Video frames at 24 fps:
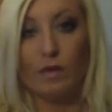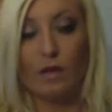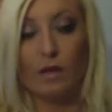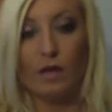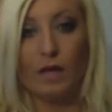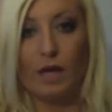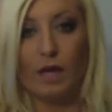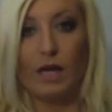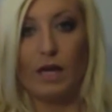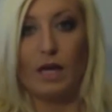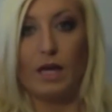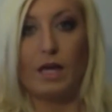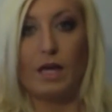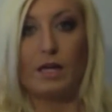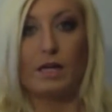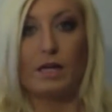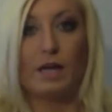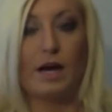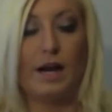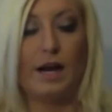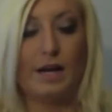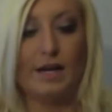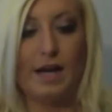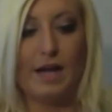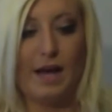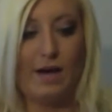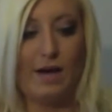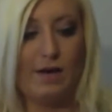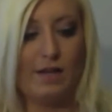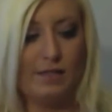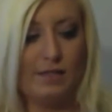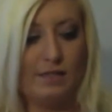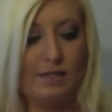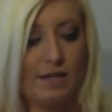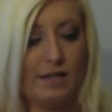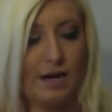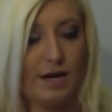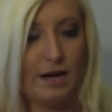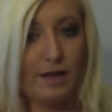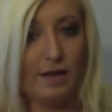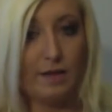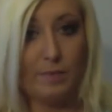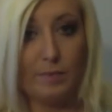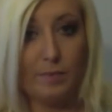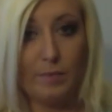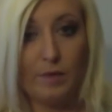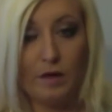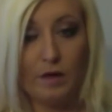and kind of how I style them.